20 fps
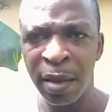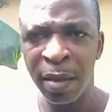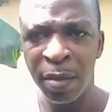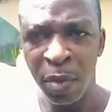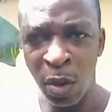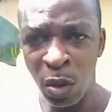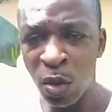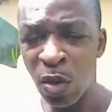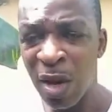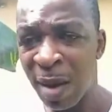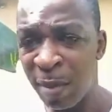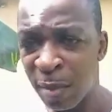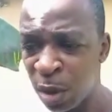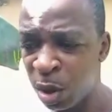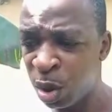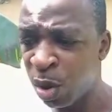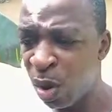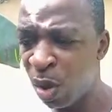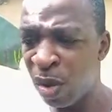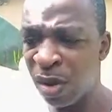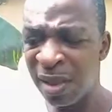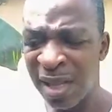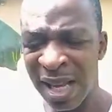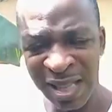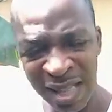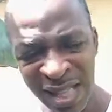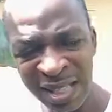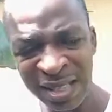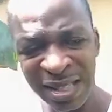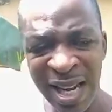but you can be sure that
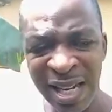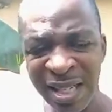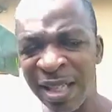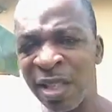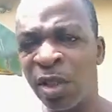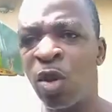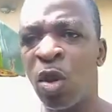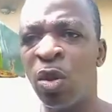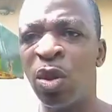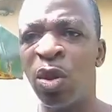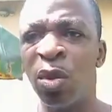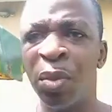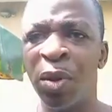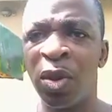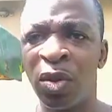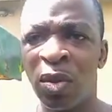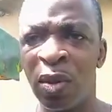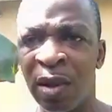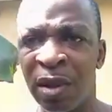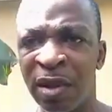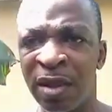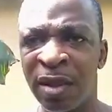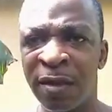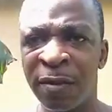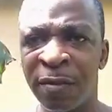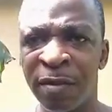things like this contribute to it.